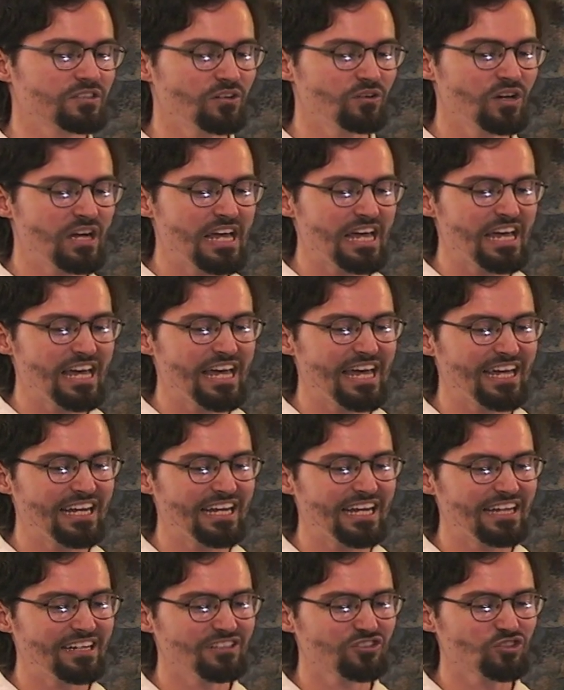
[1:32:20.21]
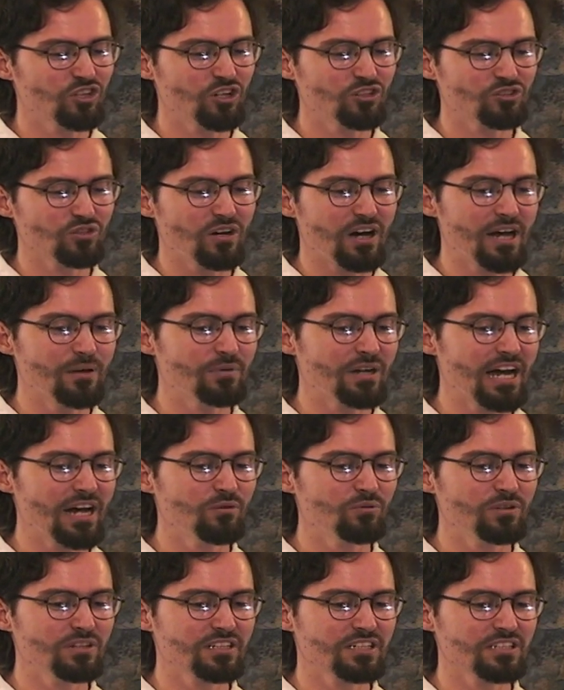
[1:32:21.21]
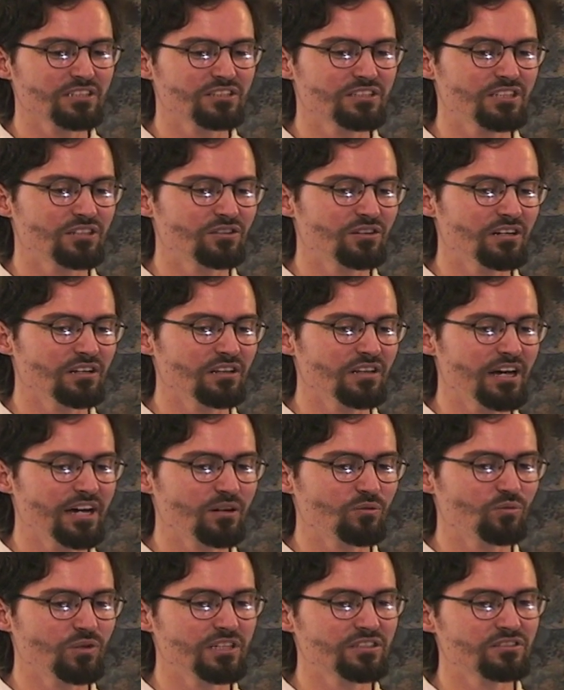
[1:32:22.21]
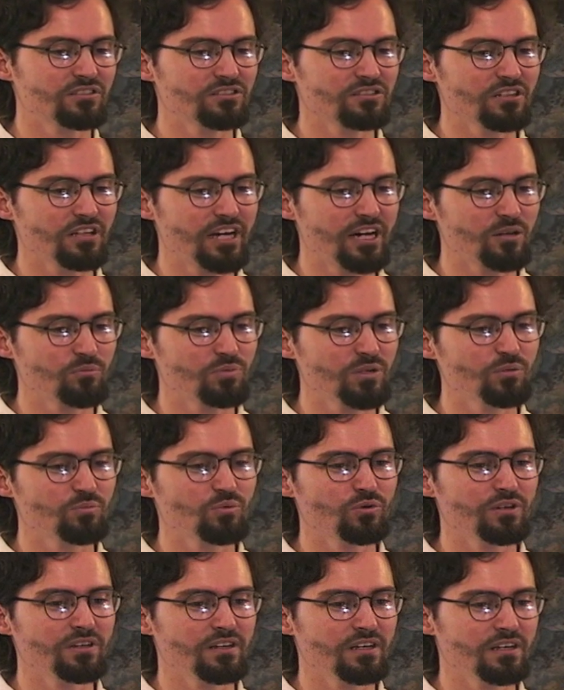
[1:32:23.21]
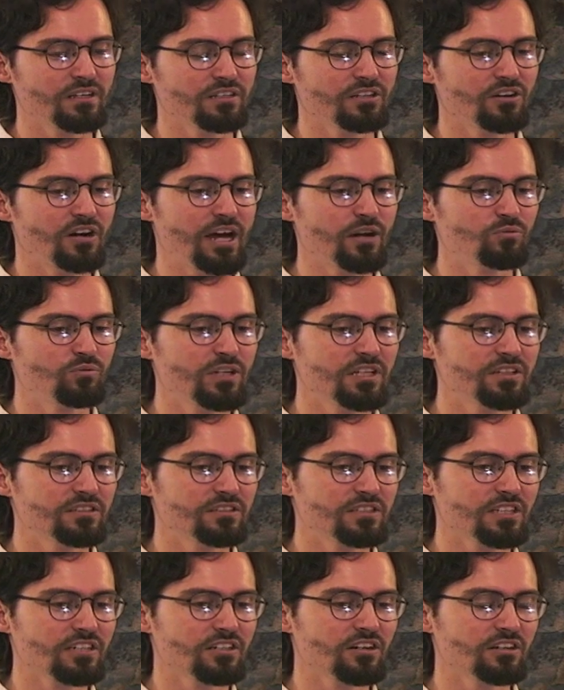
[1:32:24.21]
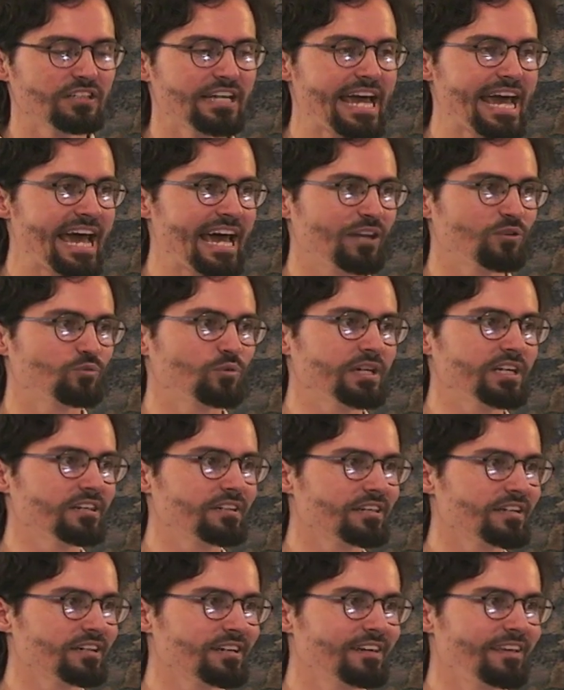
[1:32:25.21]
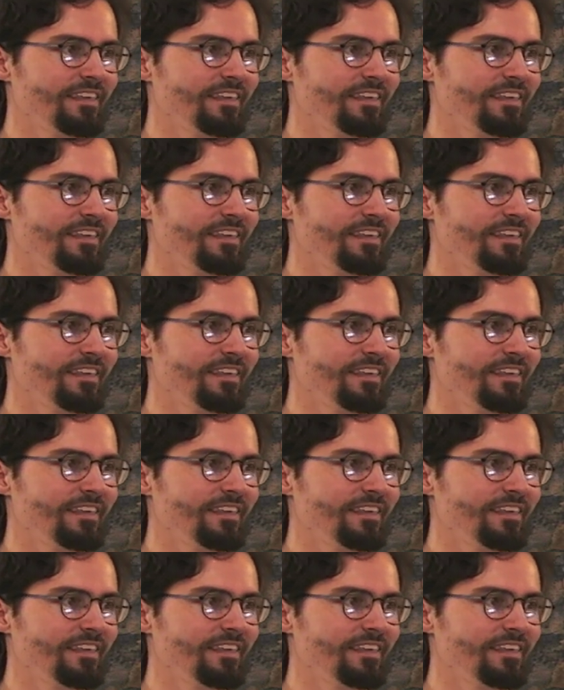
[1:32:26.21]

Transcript: So, and, and it's also, I mean, I really consider in a lot of ways, there's a lot of people with, you know, I read this thing called Adweek,